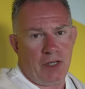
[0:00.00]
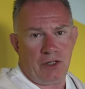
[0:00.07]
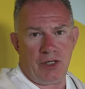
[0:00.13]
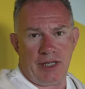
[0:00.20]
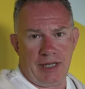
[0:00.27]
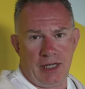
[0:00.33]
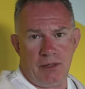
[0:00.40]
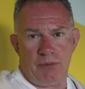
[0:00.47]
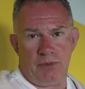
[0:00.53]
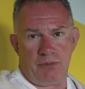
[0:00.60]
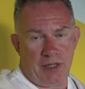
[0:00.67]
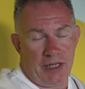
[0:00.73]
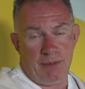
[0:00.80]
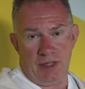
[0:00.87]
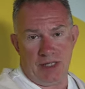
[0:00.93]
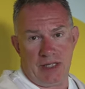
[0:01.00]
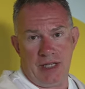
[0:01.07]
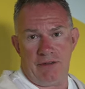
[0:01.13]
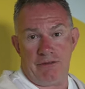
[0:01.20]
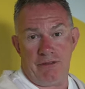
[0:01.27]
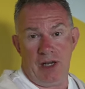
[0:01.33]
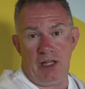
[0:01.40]
you can keep the
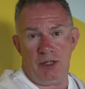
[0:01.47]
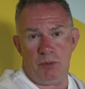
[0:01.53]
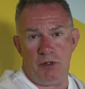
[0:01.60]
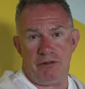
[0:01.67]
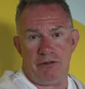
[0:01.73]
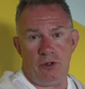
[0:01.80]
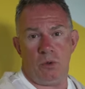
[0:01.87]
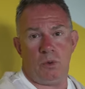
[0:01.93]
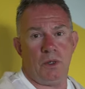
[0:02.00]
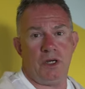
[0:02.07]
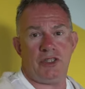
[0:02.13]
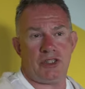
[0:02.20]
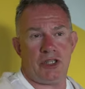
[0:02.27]
seat fairly move forward.